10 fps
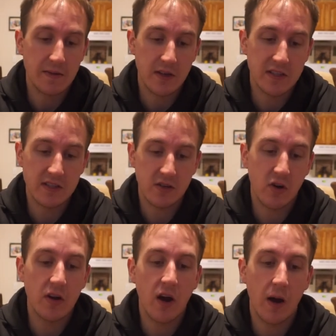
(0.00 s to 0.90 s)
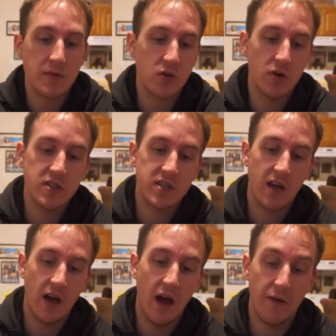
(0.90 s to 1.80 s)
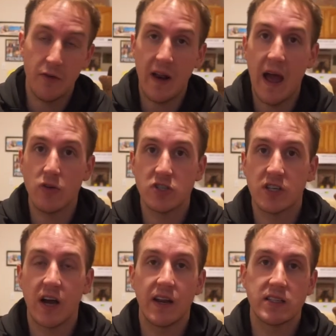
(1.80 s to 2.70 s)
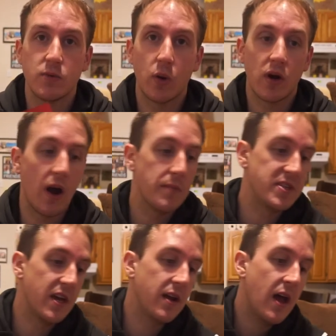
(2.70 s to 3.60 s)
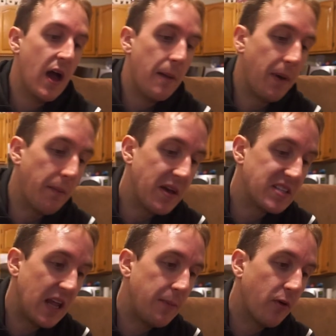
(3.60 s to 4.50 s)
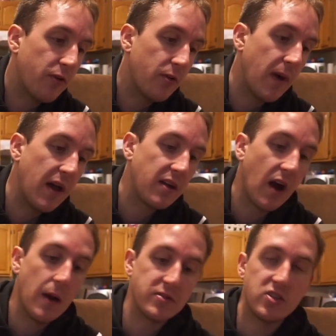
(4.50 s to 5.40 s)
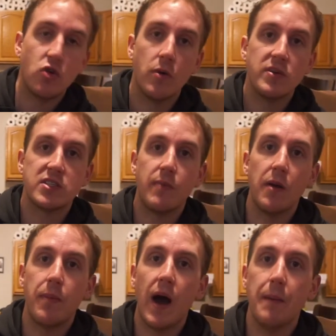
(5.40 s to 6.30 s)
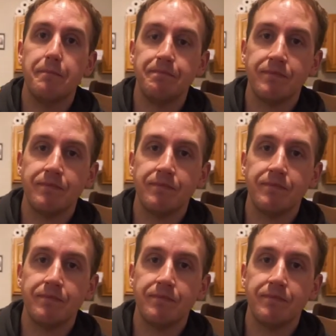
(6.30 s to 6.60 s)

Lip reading: So this is a great carb source for now, just to kind of get some quick carbs in. But my staple for my carbs is normally Smart Pop.